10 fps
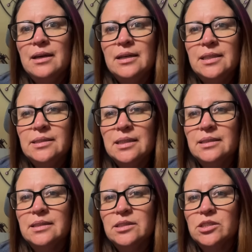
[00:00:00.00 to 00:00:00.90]
He
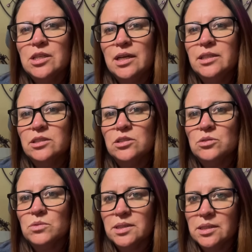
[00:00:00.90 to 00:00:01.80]
said this change
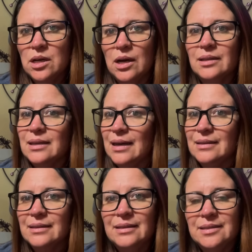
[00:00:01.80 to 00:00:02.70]
was not,
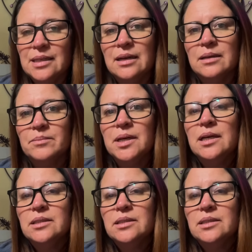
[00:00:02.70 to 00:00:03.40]
at any time,